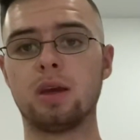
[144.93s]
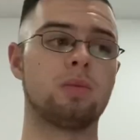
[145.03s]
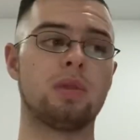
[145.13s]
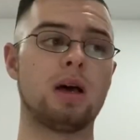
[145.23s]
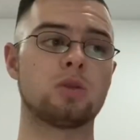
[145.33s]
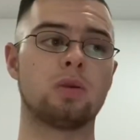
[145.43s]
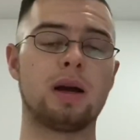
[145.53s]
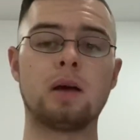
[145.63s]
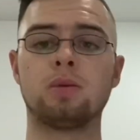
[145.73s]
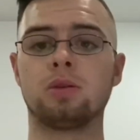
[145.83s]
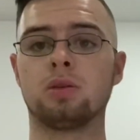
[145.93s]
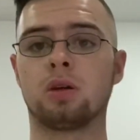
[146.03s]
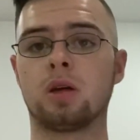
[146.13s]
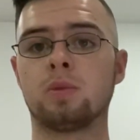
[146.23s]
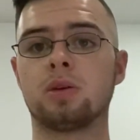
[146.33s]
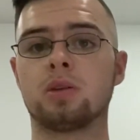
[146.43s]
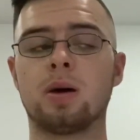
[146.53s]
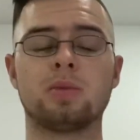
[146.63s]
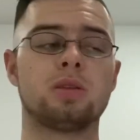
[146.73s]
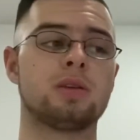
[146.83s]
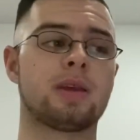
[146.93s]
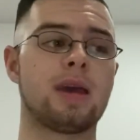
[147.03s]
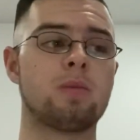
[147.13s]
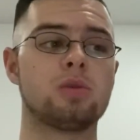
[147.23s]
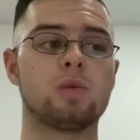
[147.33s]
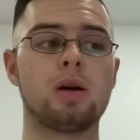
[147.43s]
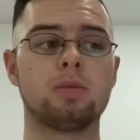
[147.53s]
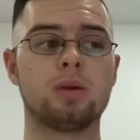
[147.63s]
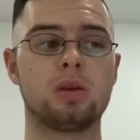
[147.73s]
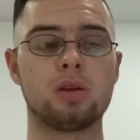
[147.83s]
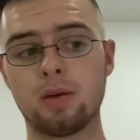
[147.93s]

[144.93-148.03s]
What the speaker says: And that's what happened a couple of times in this game as well, because,